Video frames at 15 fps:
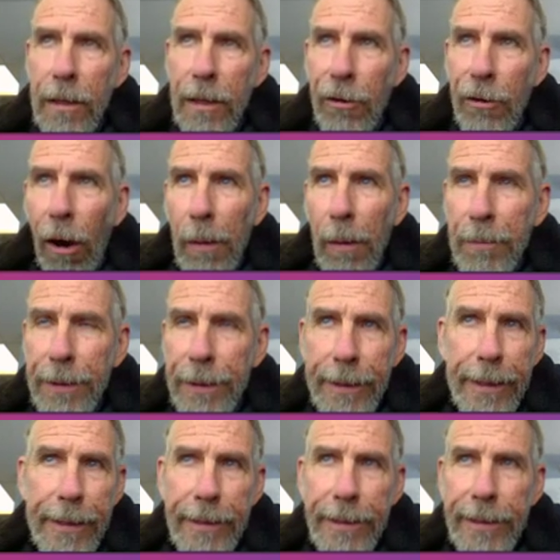you opted
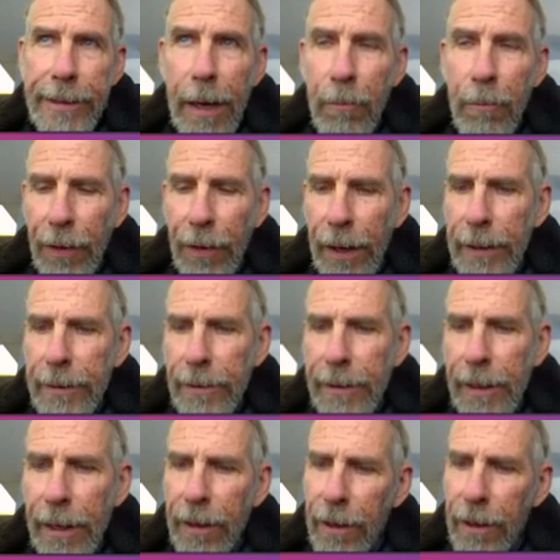in, same thing,
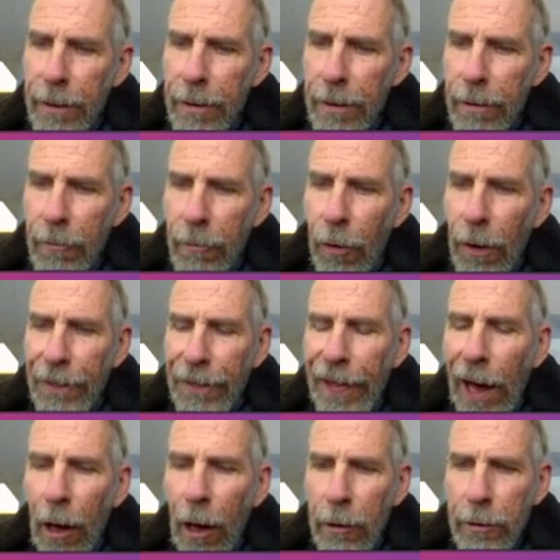say
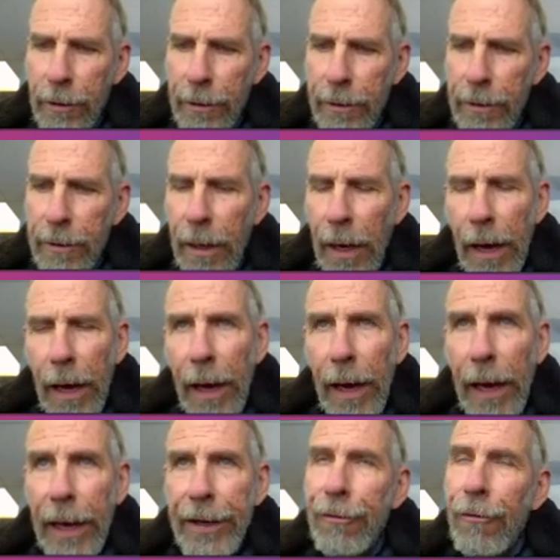1,000,
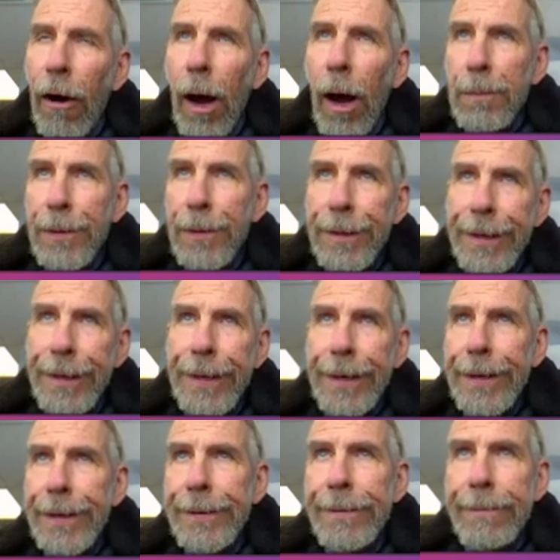and you opted
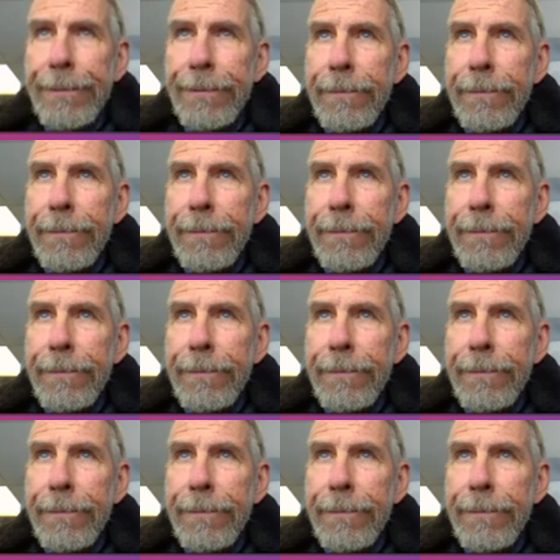in,